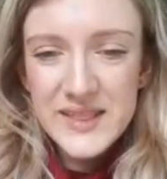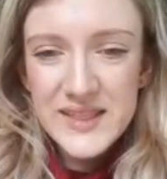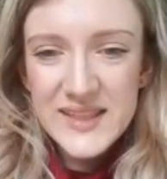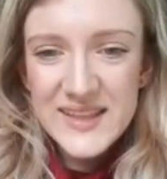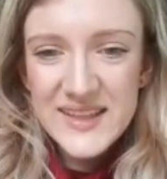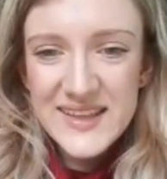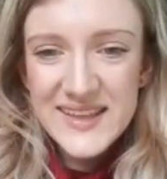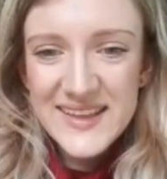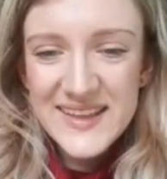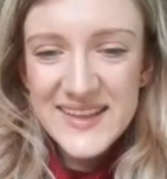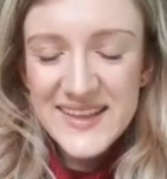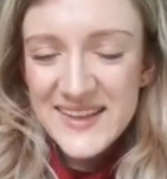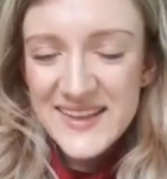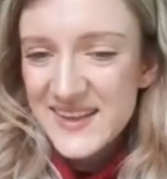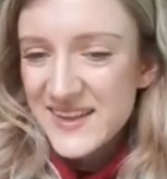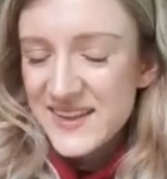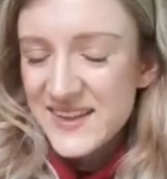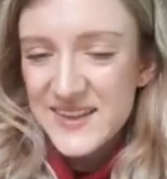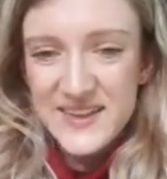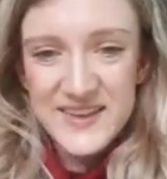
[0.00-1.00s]
shops
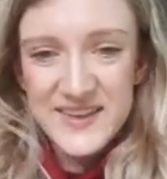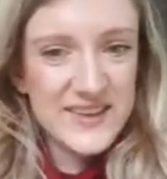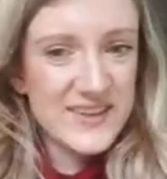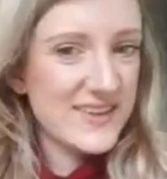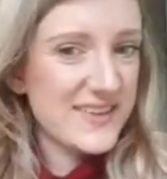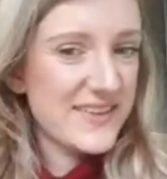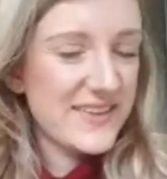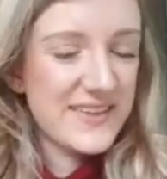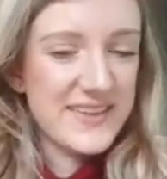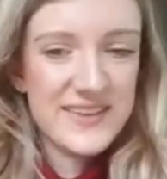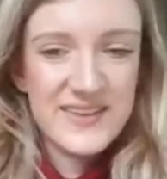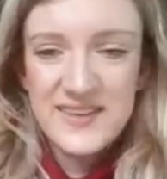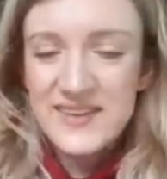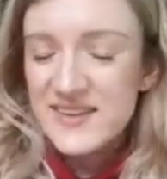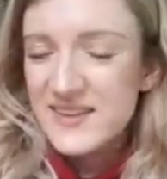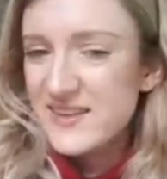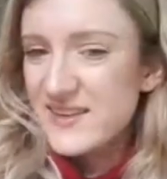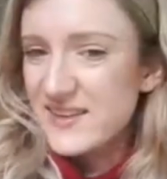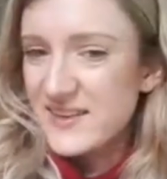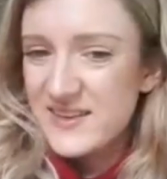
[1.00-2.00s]
in Italy.
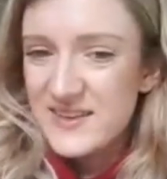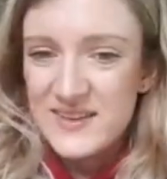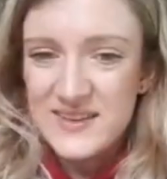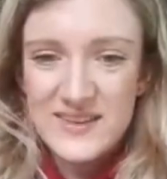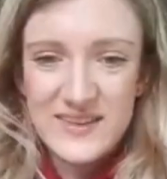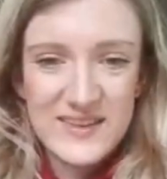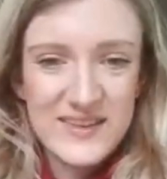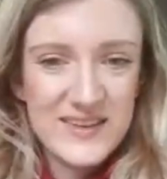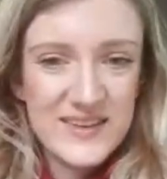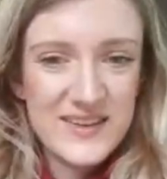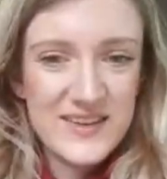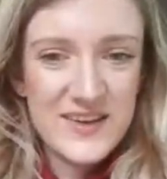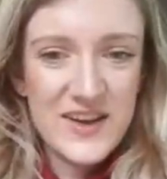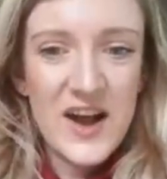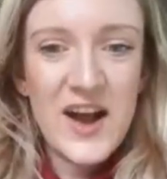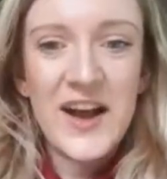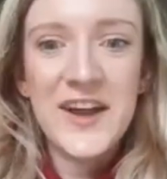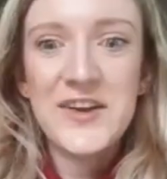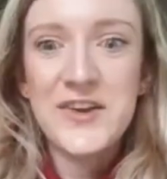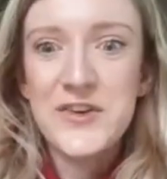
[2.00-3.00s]
So look
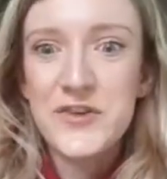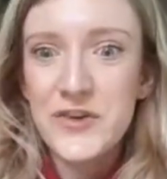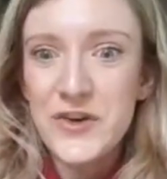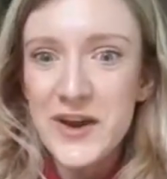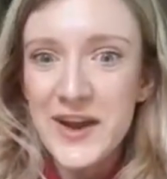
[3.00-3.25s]
at here.